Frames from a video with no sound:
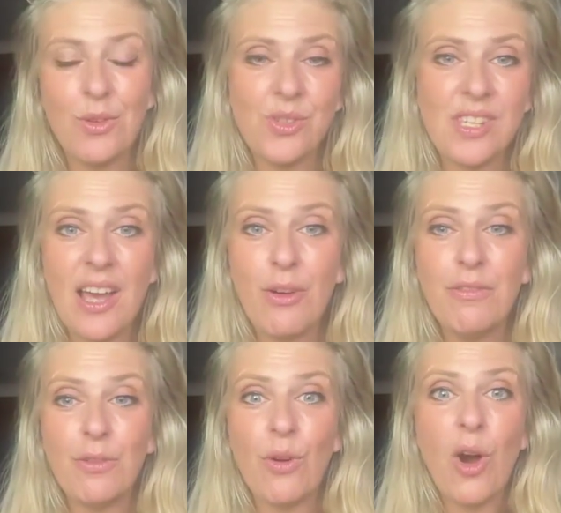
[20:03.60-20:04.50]
of
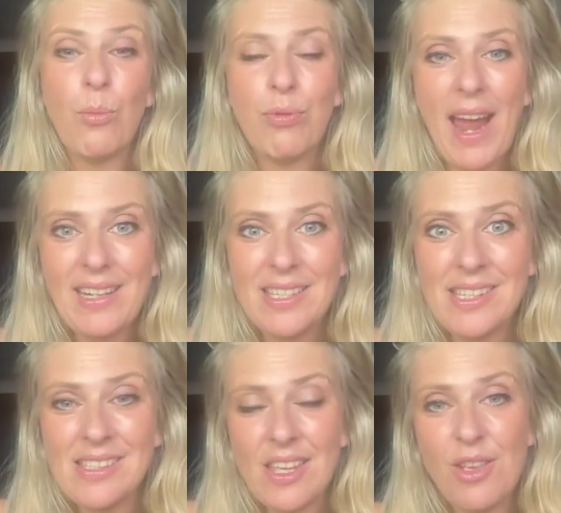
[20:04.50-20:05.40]
yourself or old
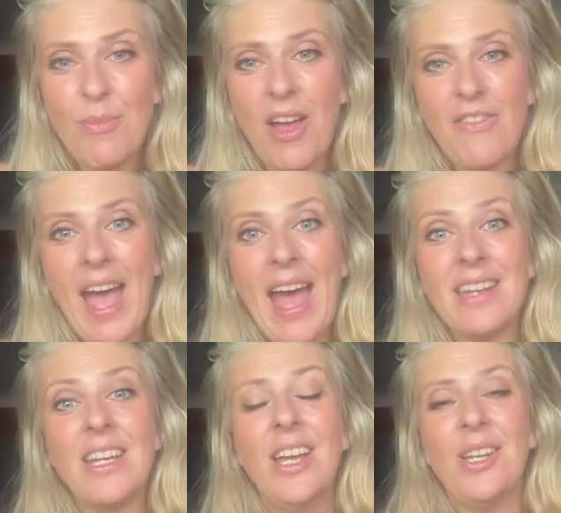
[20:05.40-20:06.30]
practices that you might have
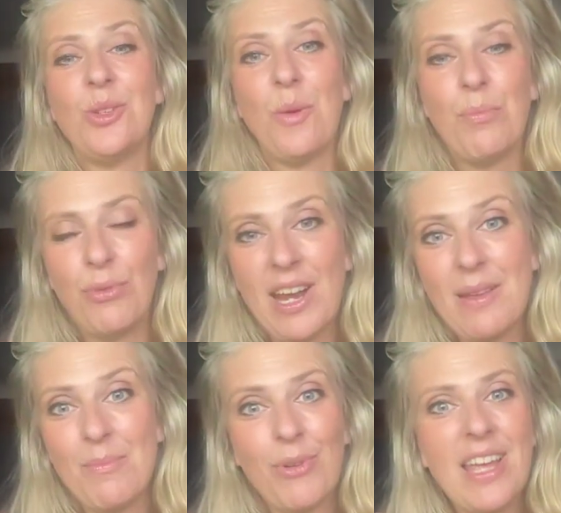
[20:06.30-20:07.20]
had, to
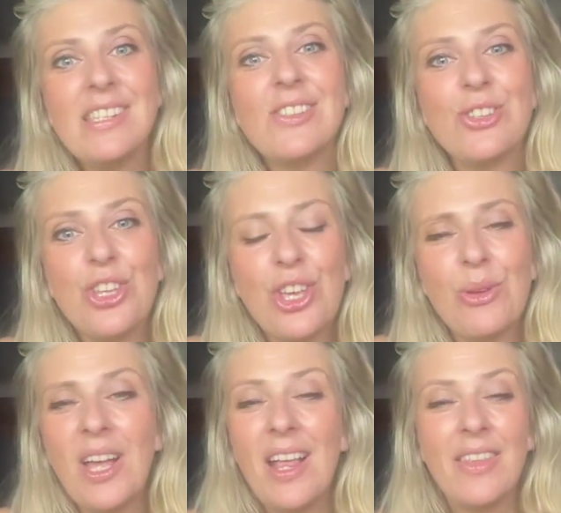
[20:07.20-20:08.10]
embrace the
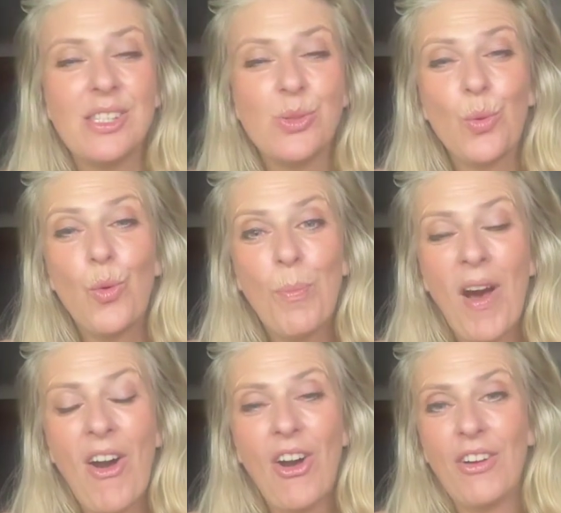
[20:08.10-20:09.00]
new. This is all
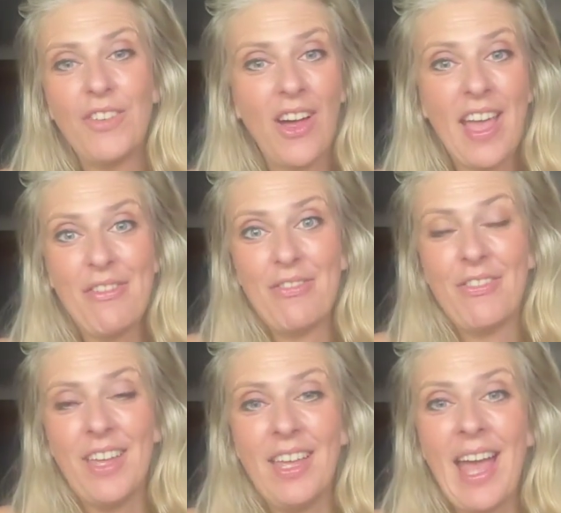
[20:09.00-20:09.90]
part of
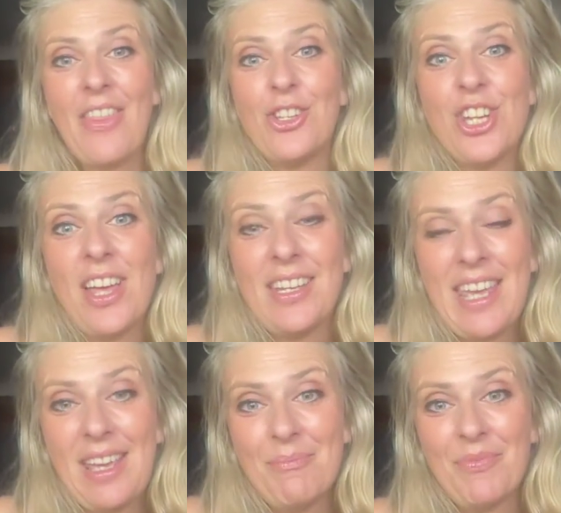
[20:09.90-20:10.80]
life and the
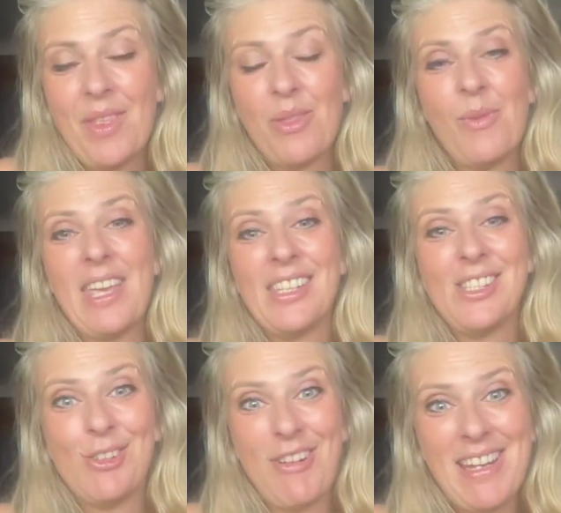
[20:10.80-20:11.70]
journey, and that we can
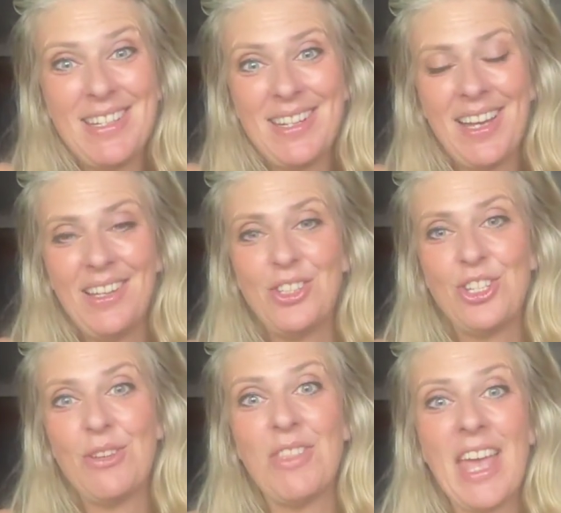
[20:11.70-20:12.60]
surrender
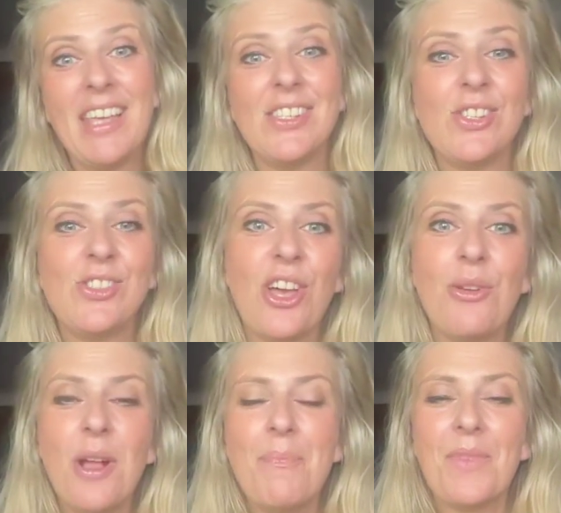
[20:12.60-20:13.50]
to this.
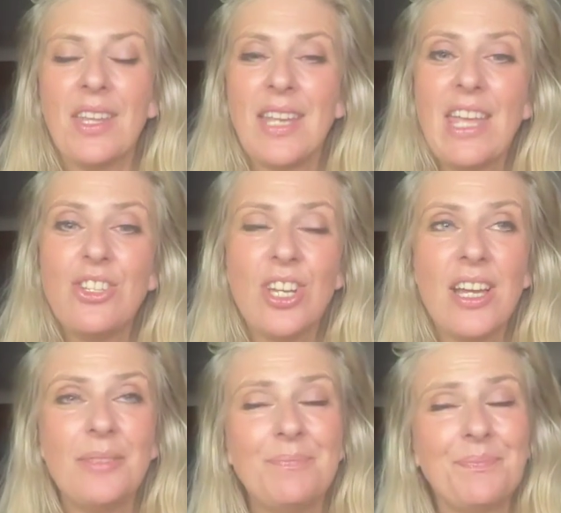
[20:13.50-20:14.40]
So
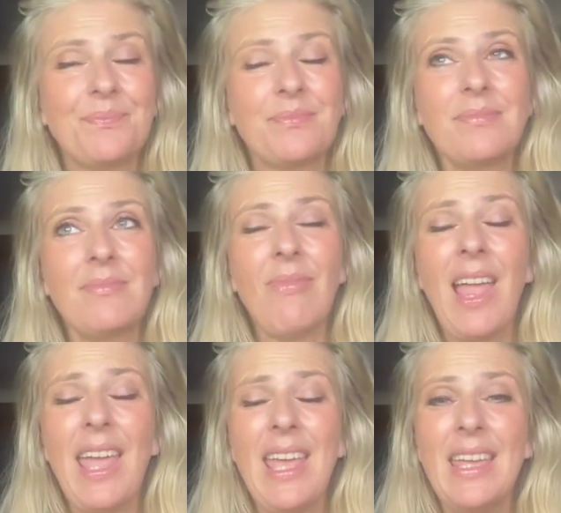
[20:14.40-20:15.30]
nature
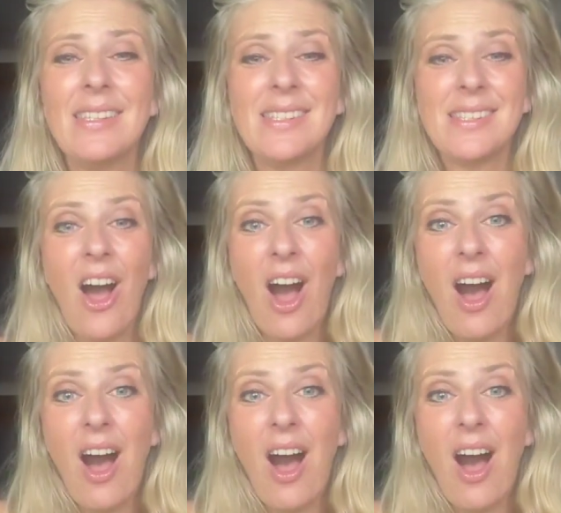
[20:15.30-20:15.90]
is